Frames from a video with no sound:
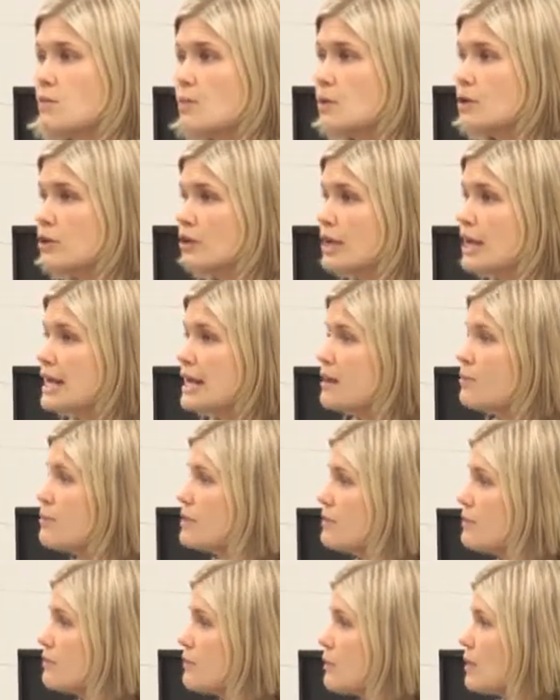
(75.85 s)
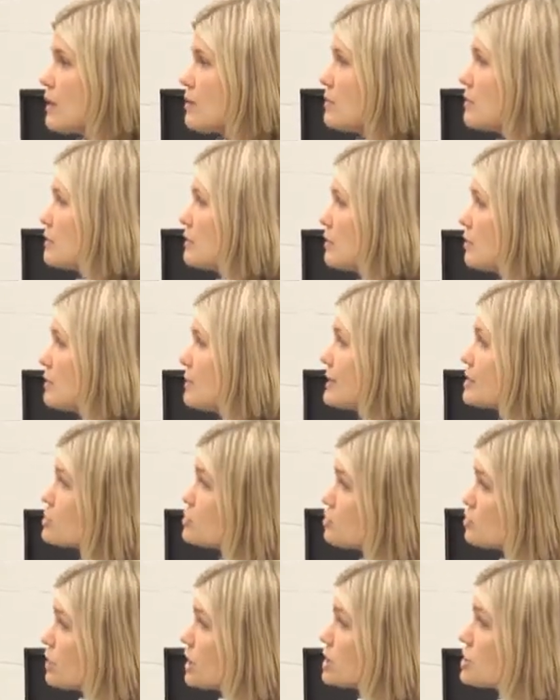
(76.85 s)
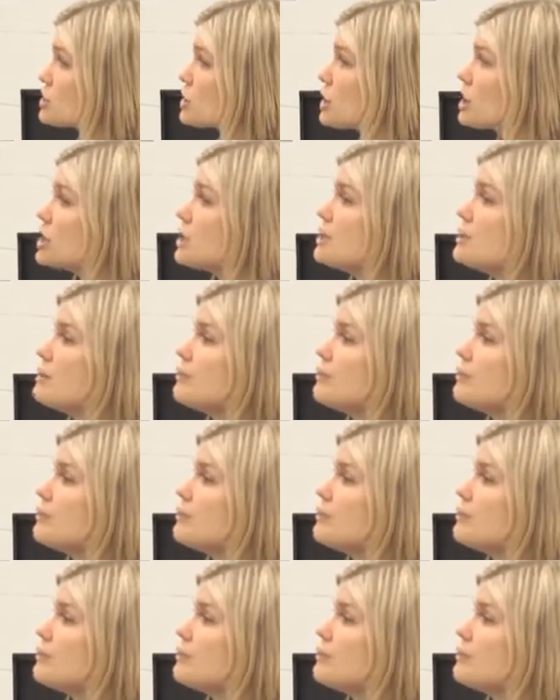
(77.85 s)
When we're looking at beef, we want to be a little bit stricter